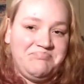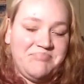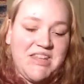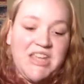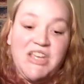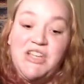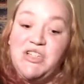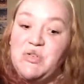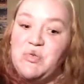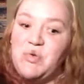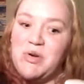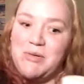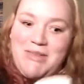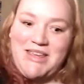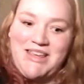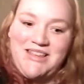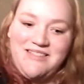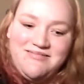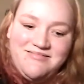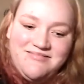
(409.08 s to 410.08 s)
Ignore
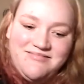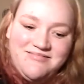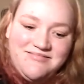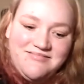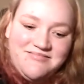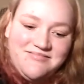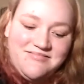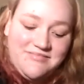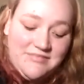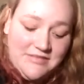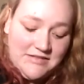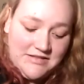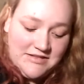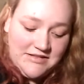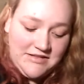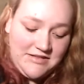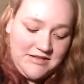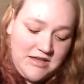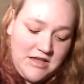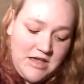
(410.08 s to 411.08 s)
me.
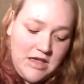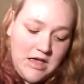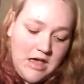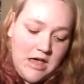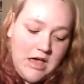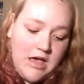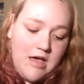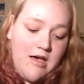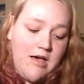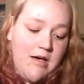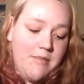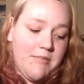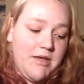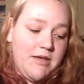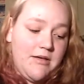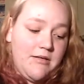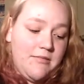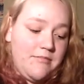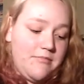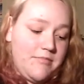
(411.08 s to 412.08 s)

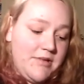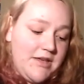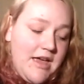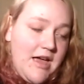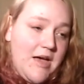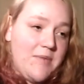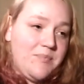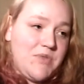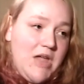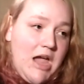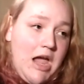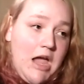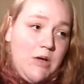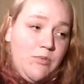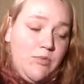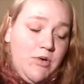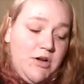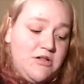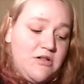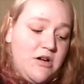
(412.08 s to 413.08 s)
But yeah, I
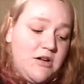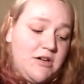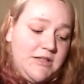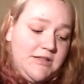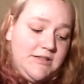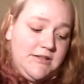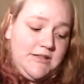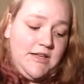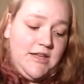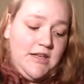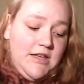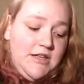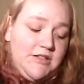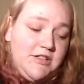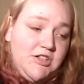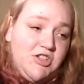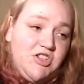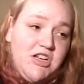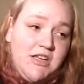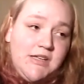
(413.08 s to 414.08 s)
would honestly
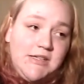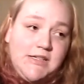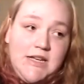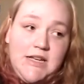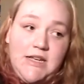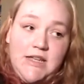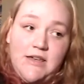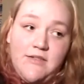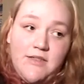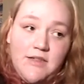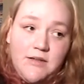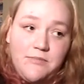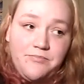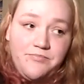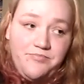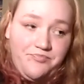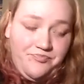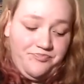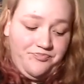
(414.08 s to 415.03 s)
suggest any of them.